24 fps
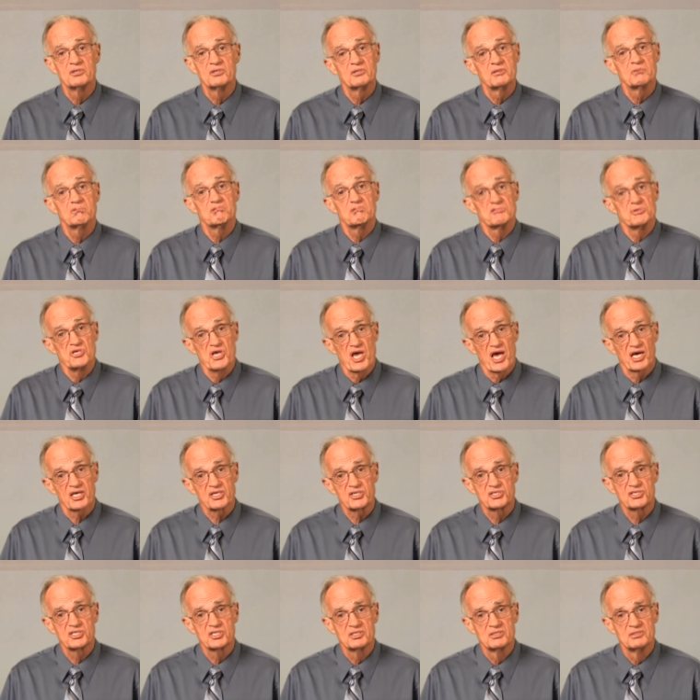is
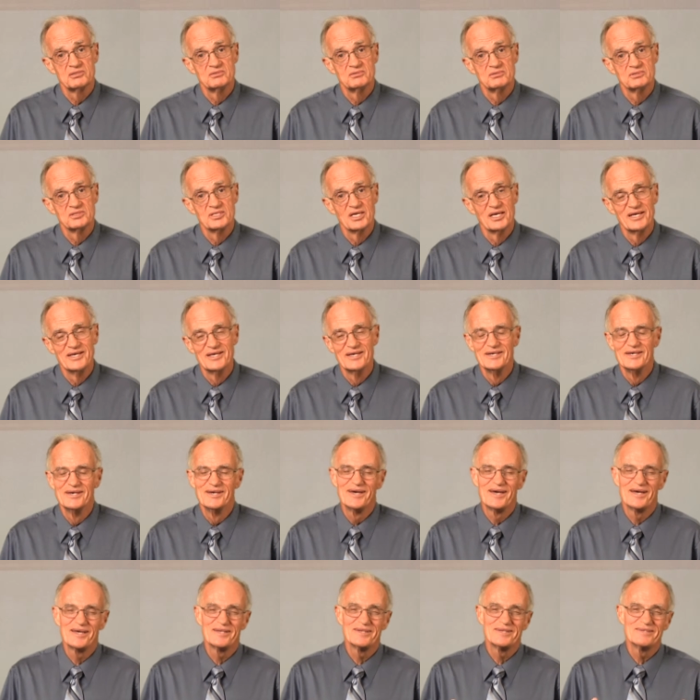yes,
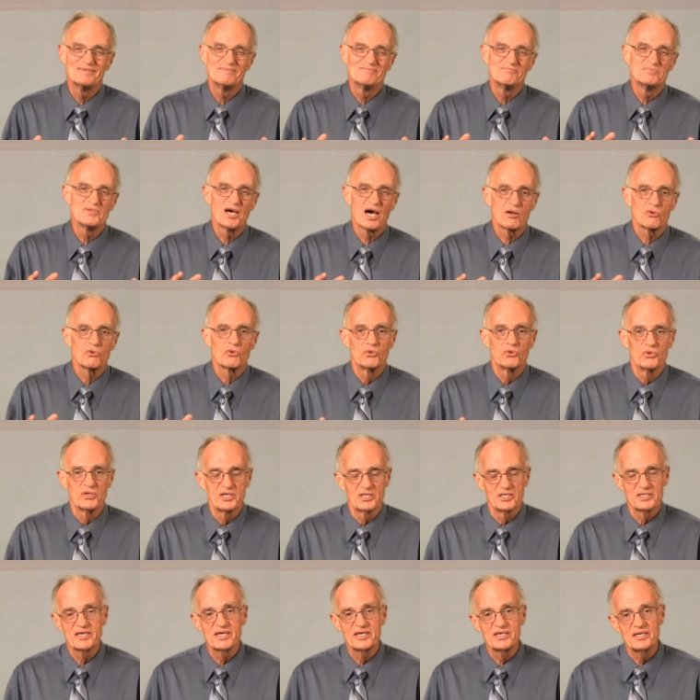and not
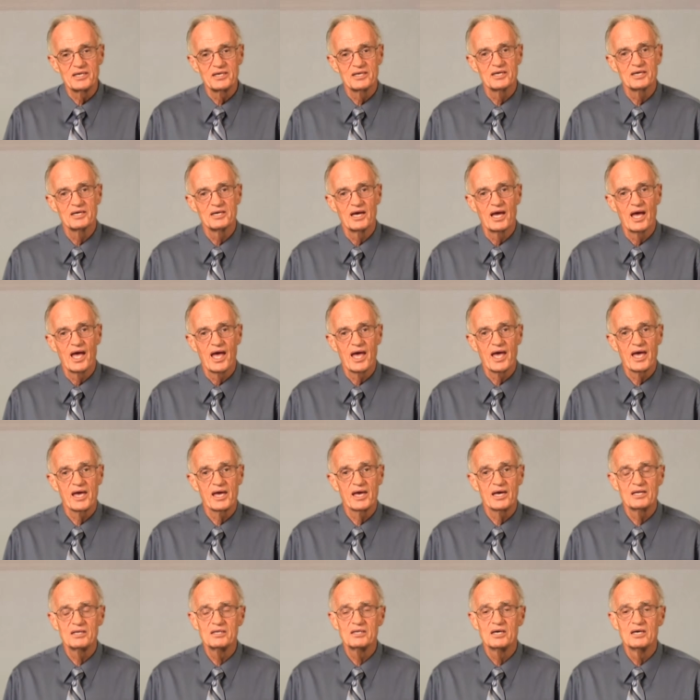really,
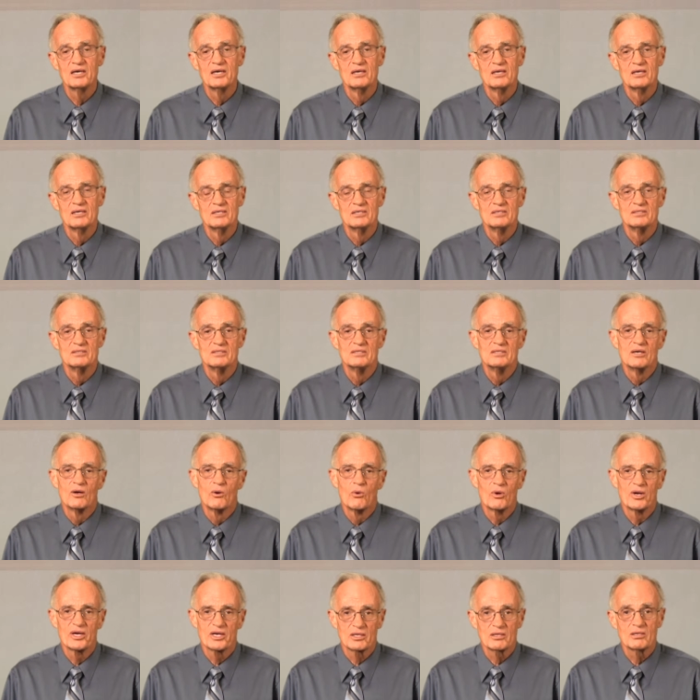and
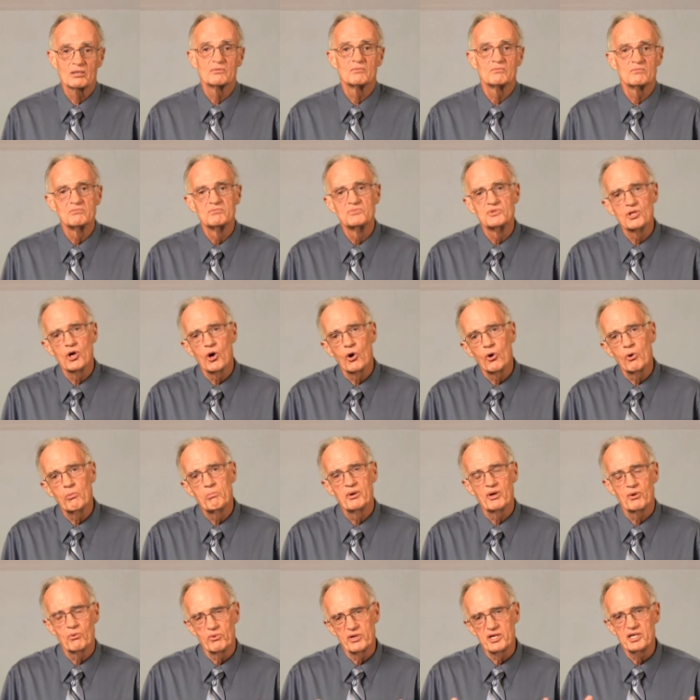well, no,
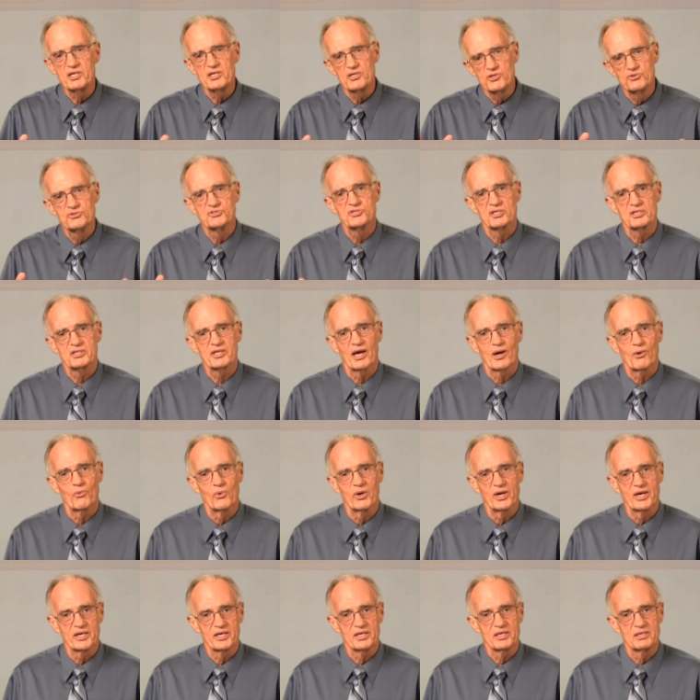but we use it that
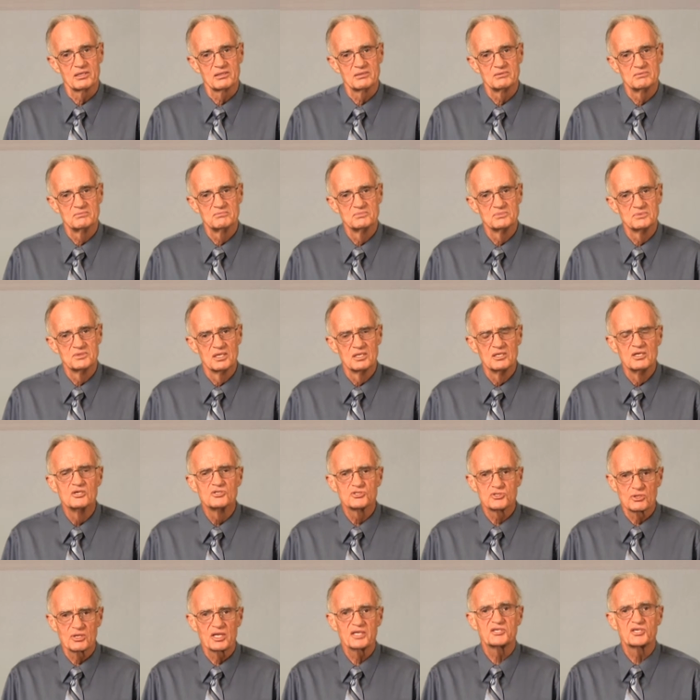way. So
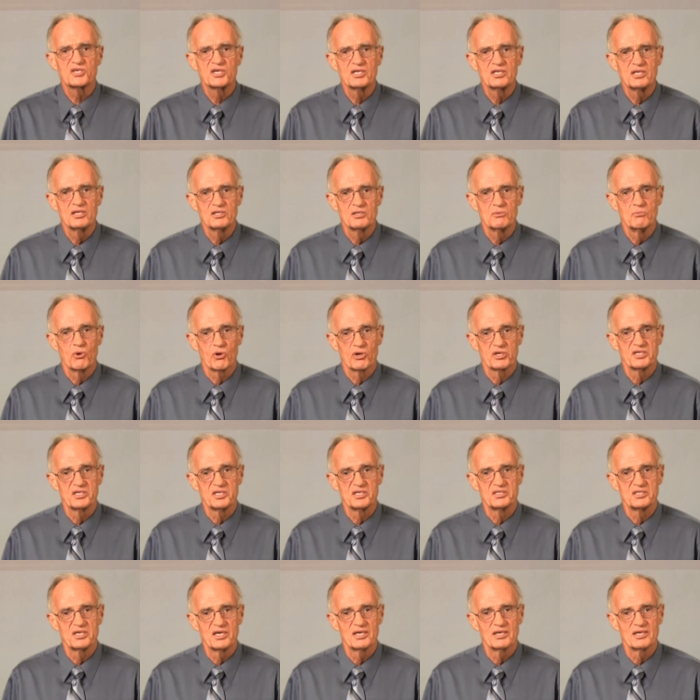let's get into more
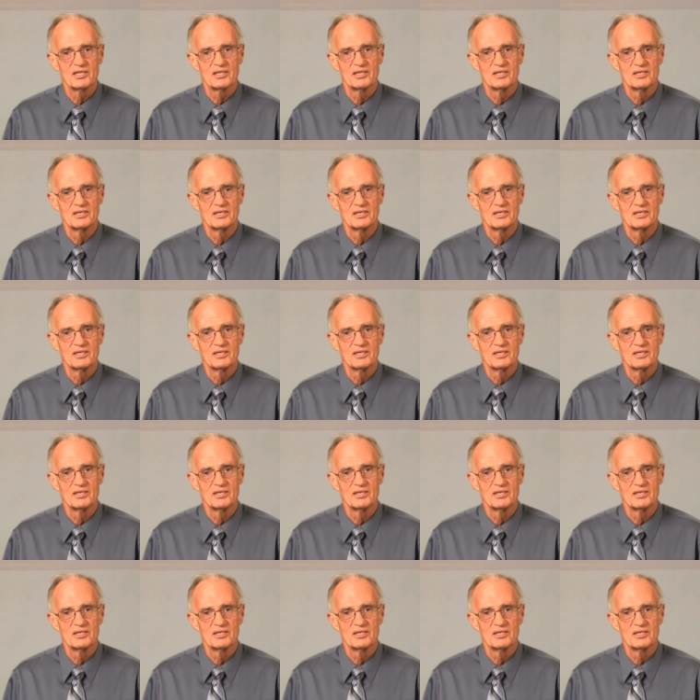detail.